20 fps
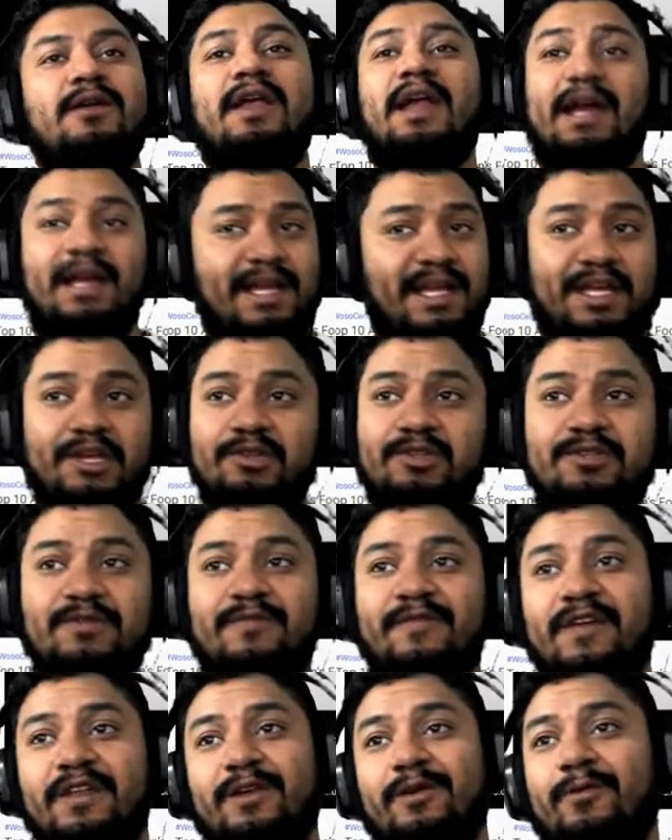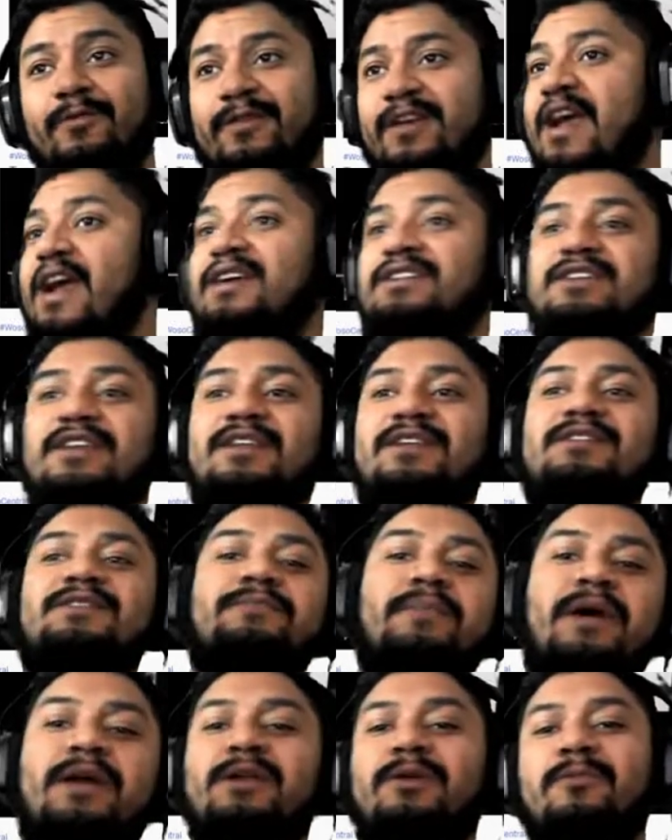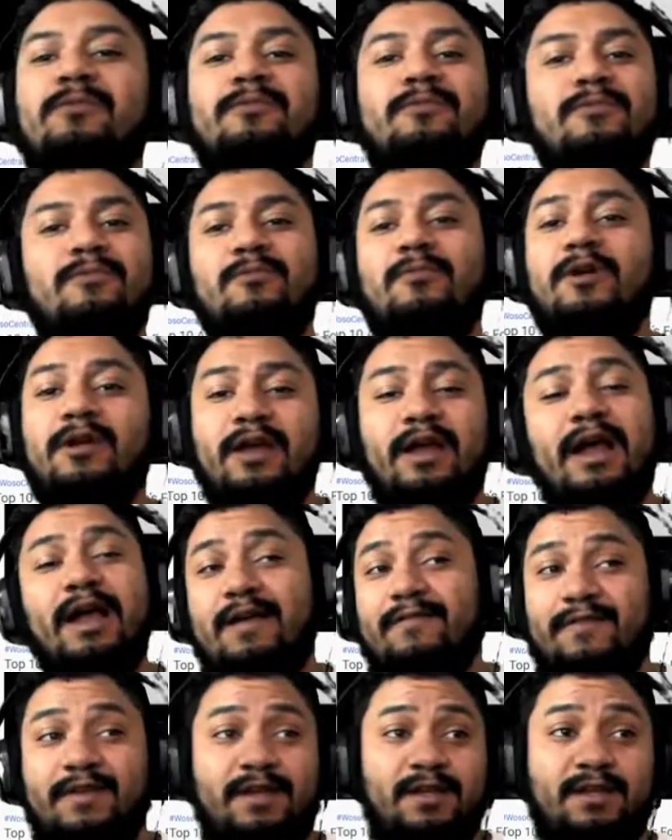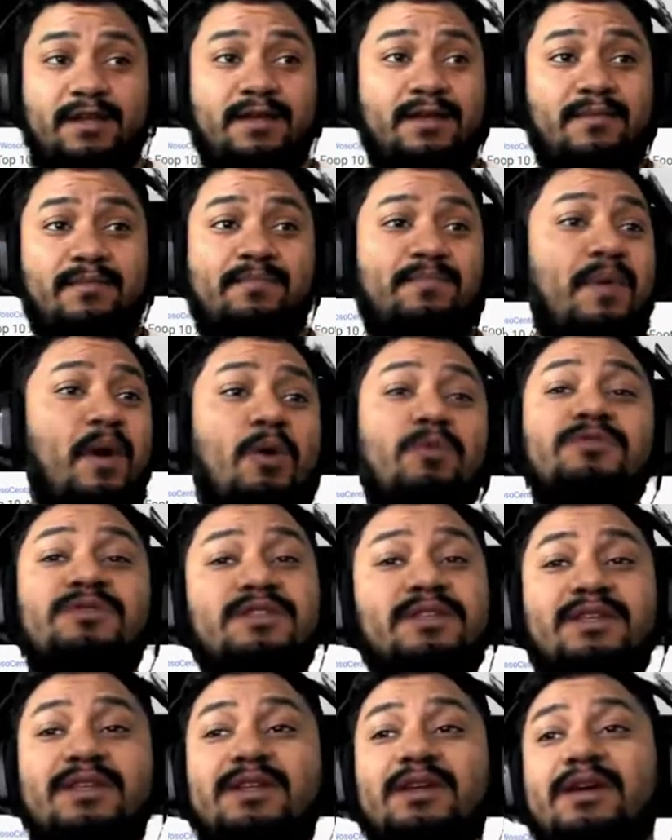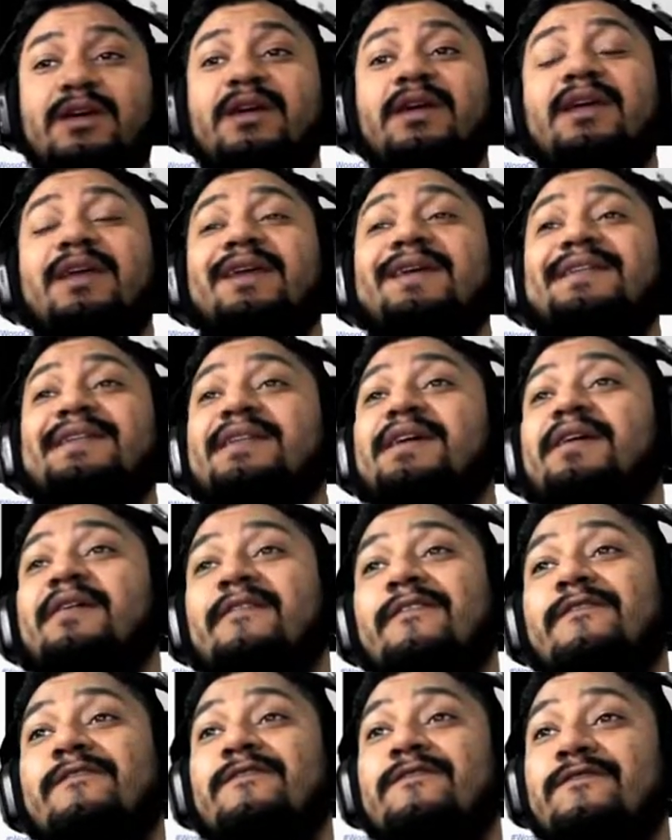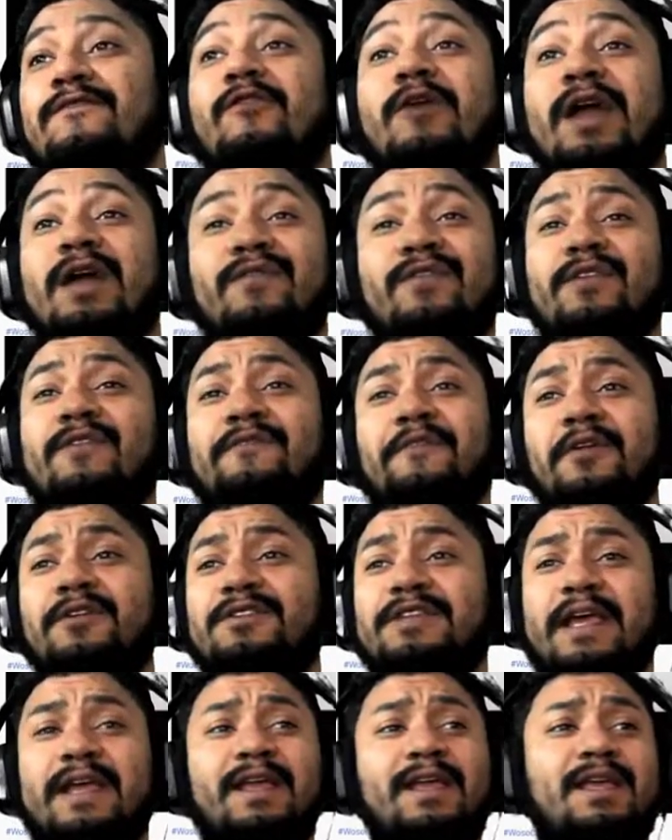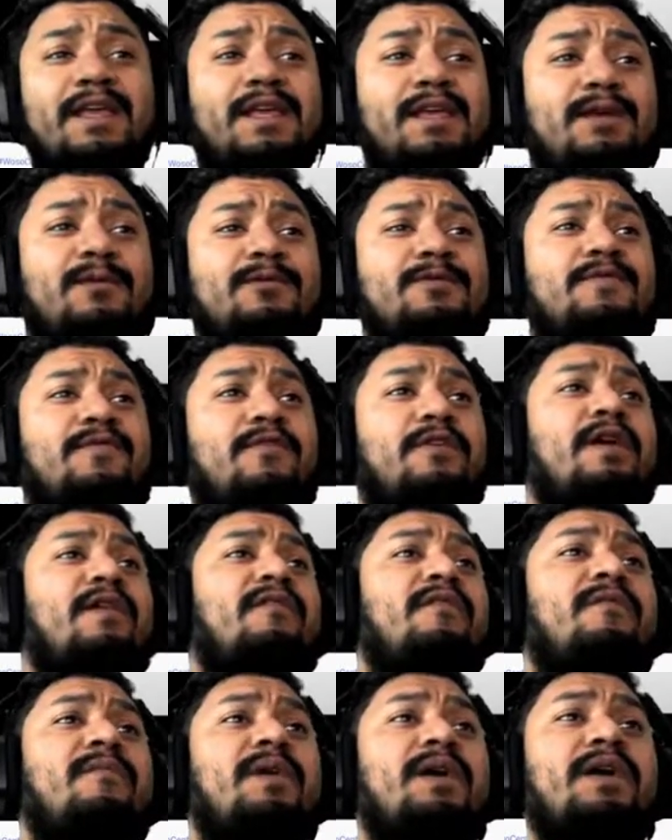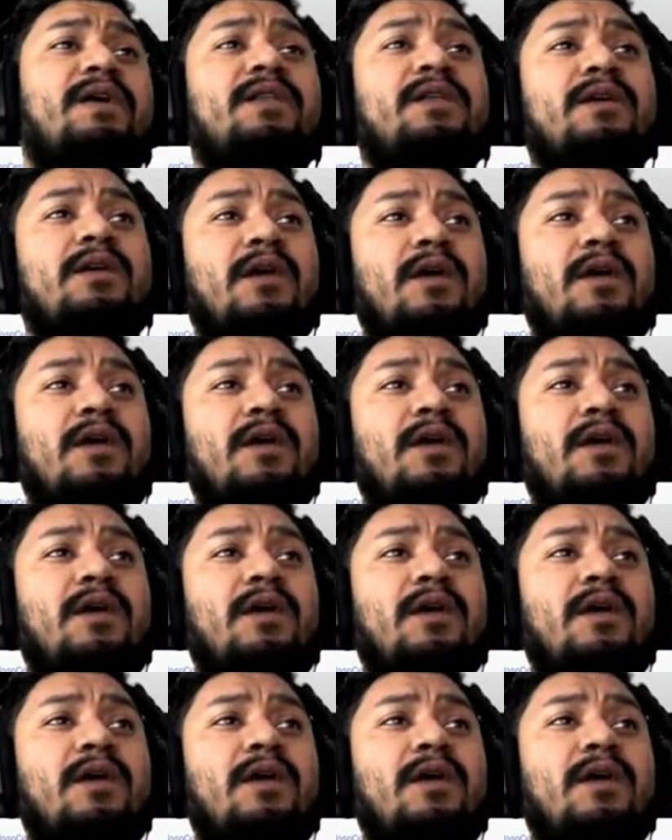any YouTube video reaction, doesn't matter what. I haven't posted in forever. It feels like it was forever, man.